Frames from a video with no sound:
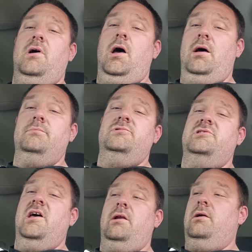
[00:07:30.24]

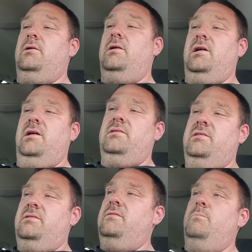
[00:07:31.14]
hubs that are
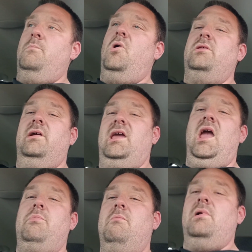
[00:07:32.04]
more than
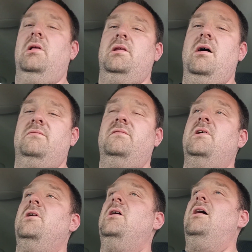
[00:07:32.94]
capable enough
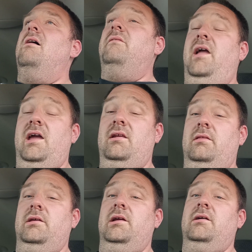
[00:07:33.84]
of
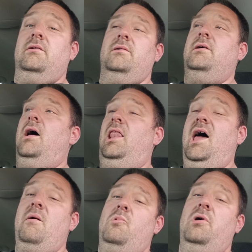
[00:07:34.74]
handling a
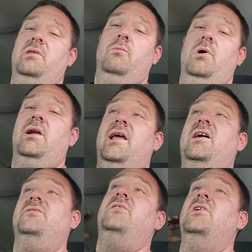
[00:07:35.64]
lot more than what it
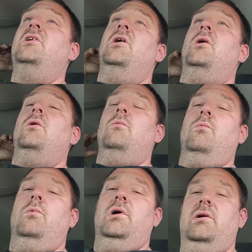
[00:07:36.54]
is.
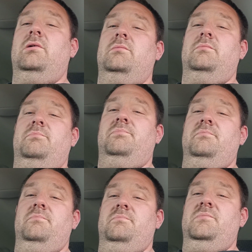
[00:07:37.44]
The
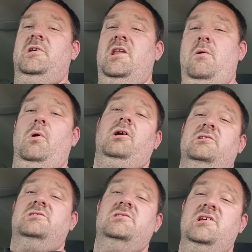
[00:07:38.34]
network
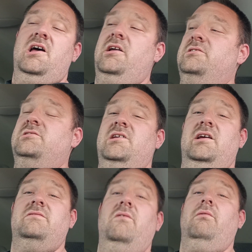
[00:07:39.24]
is designed to
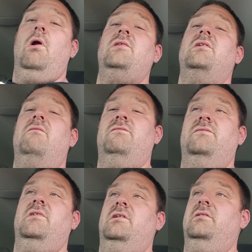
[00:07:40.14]
take the grunt
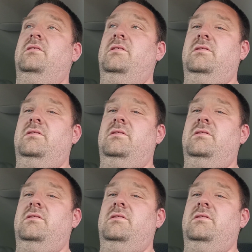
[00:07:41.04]
of the